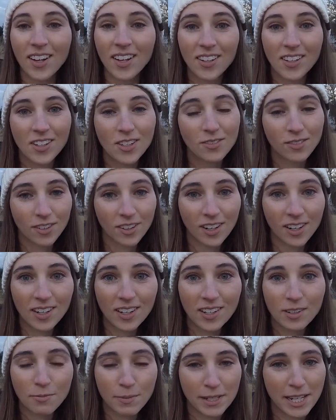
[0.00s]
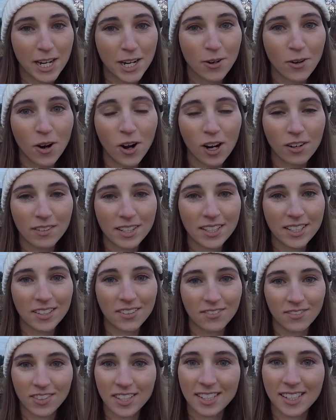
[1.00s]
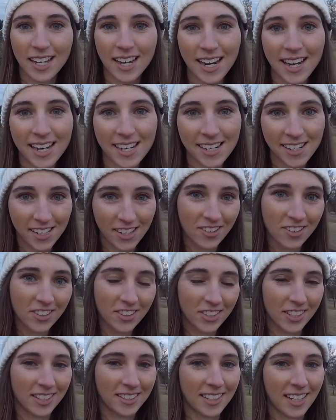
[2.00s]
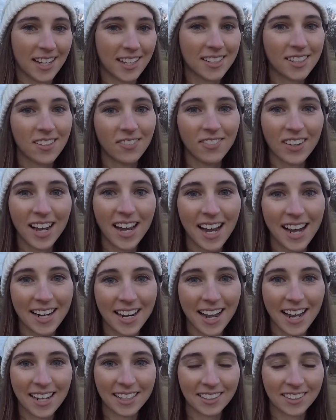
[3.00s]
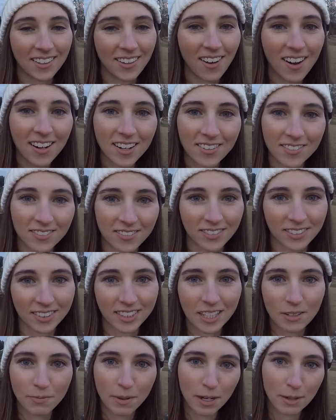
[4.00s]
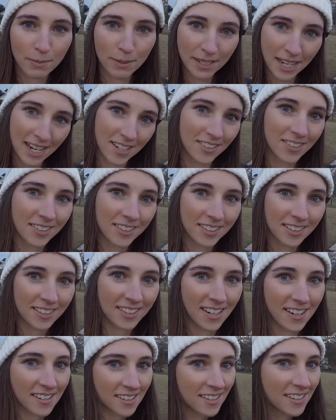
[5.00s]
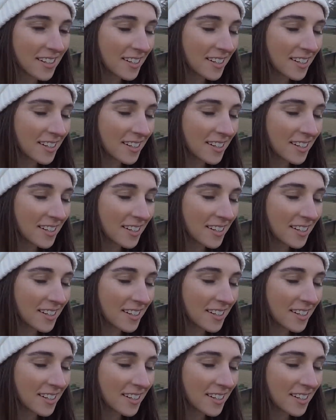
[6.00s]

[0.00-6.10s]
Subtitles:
Overall, potato harvest was a huge success. We had a lot of really big potatoes this year.